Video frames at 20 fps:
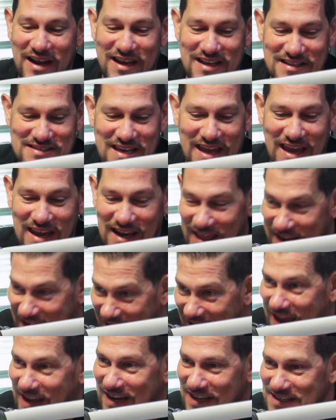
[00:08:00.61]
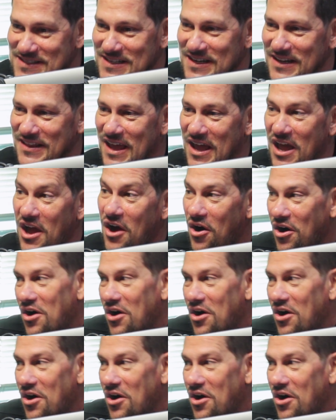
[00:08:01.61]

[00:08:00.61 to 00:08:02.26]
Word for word: I could say, hey, like, I listened to that.